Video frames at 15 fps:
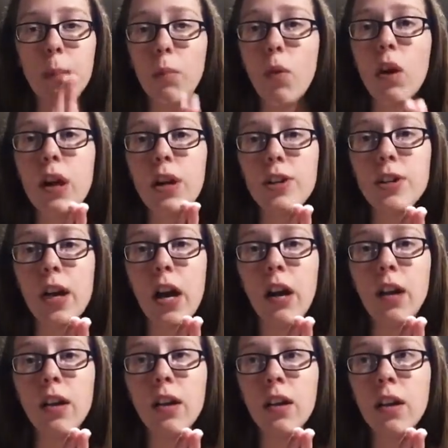more hair
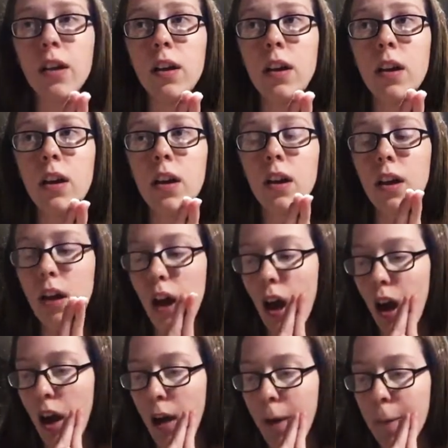gel,
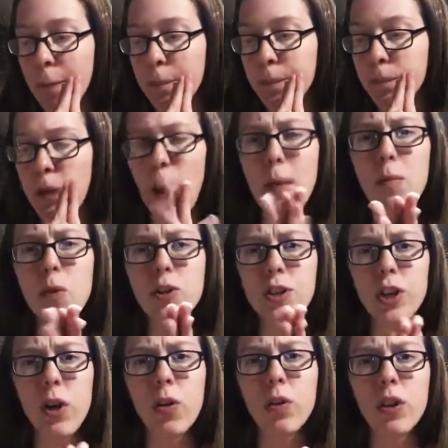probably more
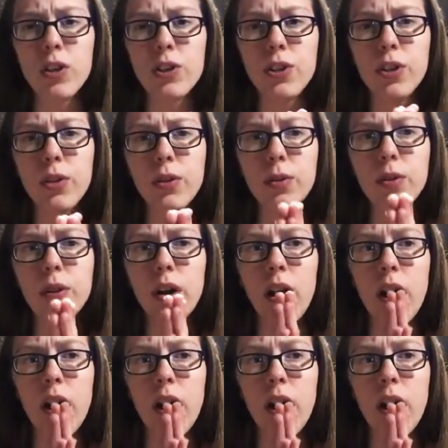deodorant too.